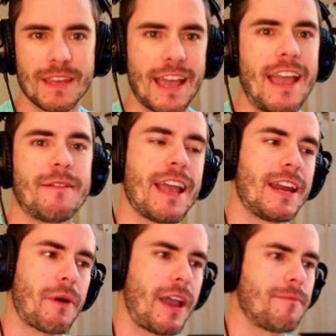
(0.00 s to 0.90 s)
Yeah,
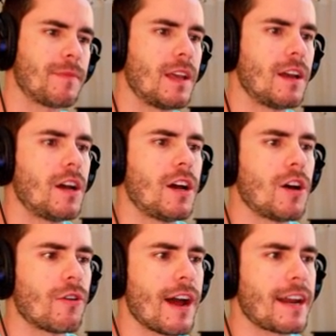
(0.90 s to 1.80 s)
anyway.
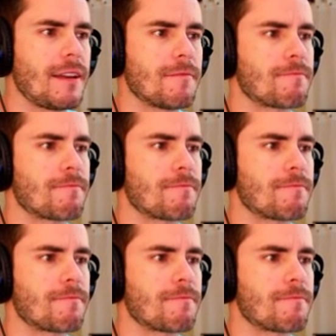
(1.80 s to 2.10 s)
Alrighty.